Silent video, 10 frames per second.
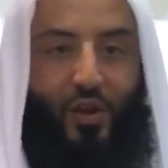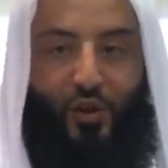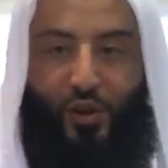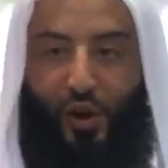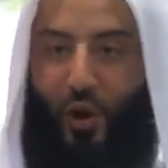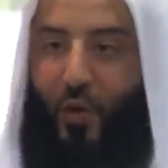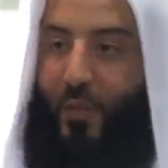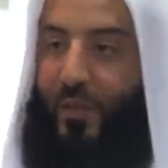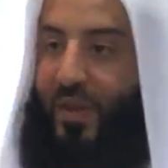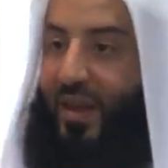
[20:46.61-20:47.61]
You
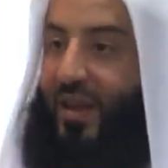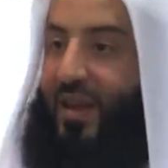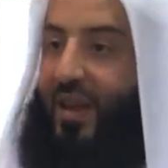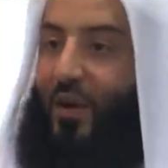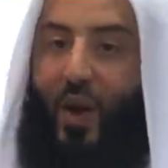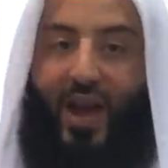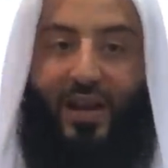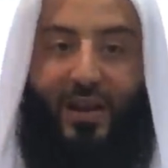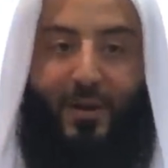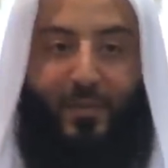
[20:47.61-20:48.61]
know,
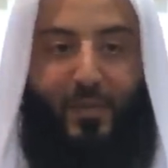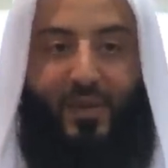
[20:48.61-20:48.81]
when